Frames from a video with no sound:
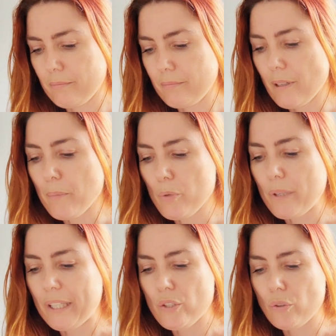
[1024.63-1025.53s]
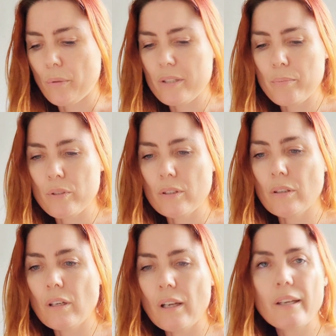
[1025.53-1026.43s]
I'm not really sure what it's supposed to
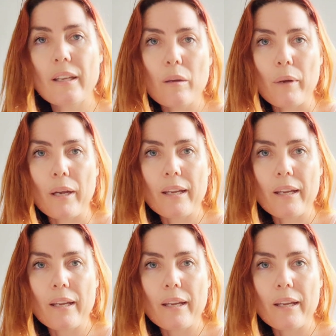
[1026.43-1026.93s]
look like anyway.